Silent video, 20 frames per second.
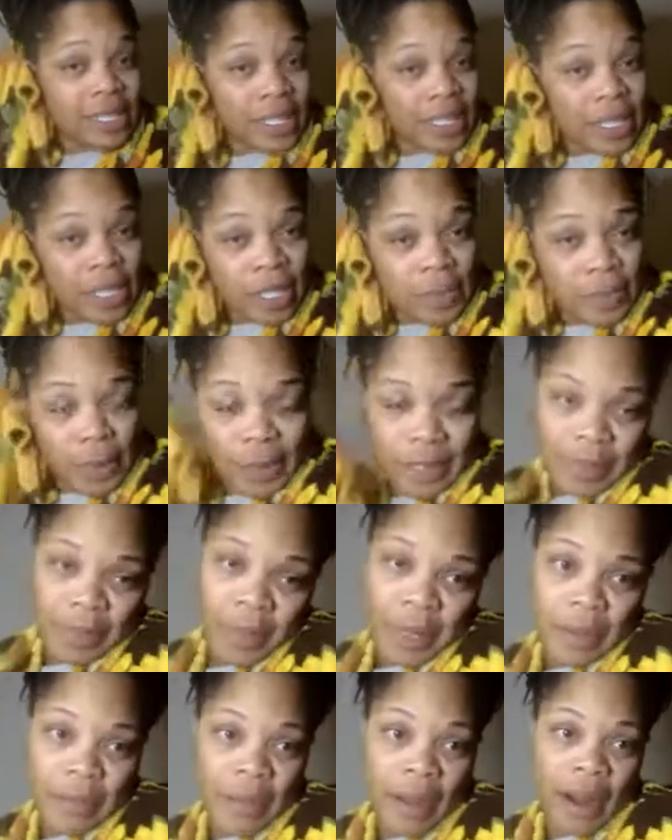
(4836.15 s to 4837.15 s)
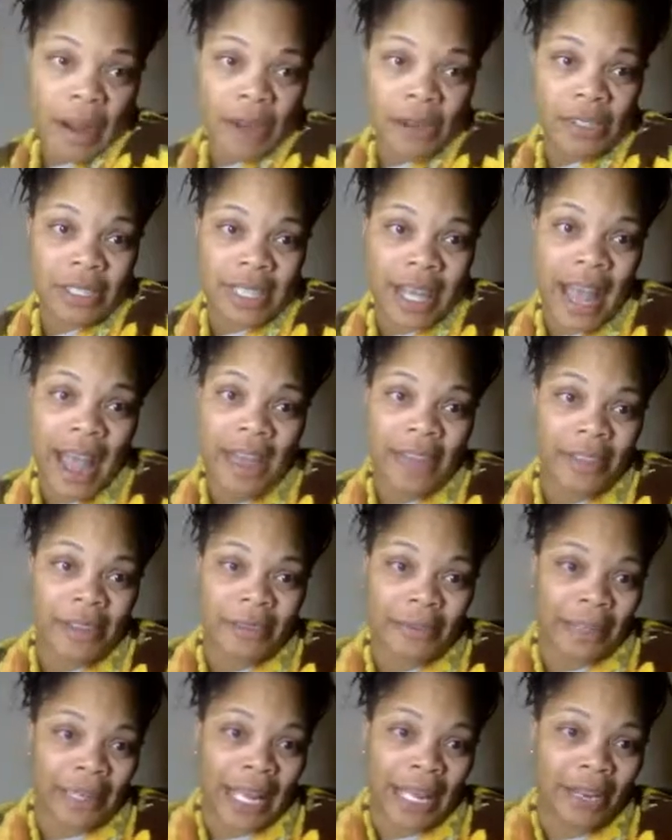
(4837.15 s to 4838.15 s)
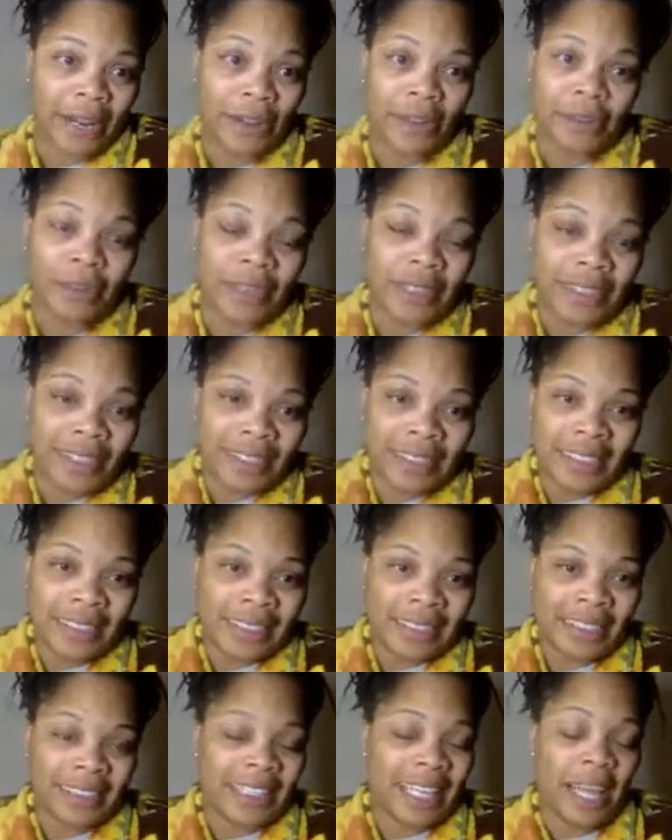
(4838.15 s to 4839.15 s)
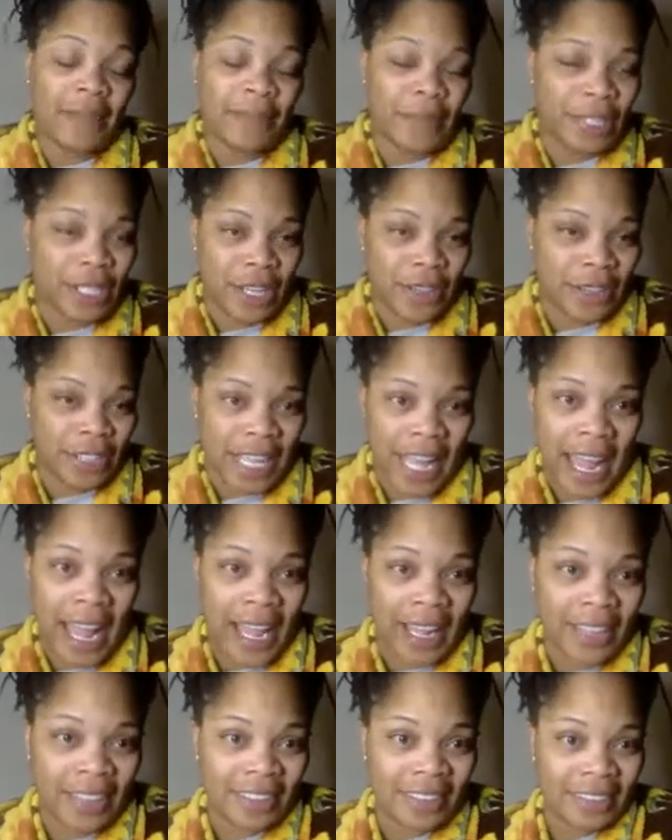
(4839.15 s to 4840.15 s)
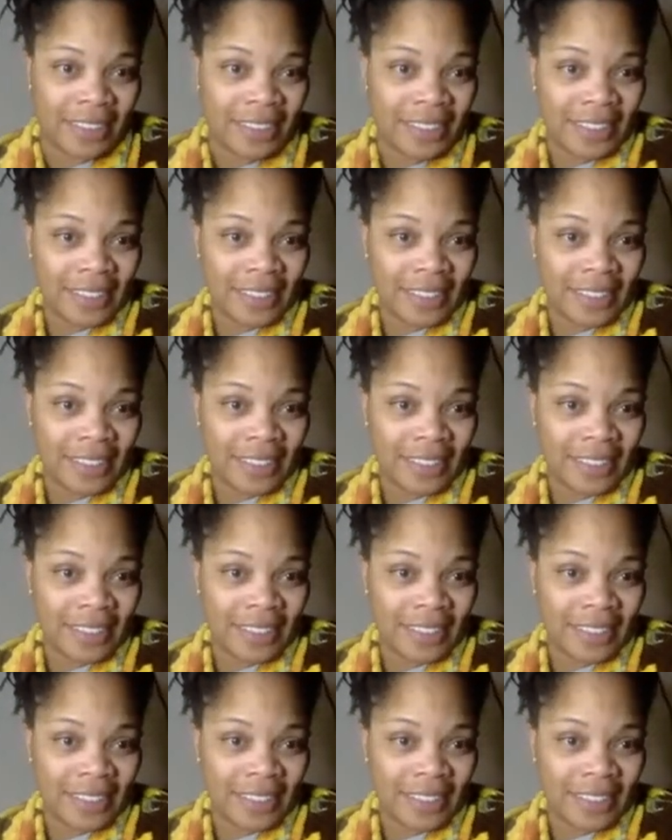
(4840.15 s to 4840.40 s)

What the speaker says: They don't keep the barrel ladder, but they don't keep each other down.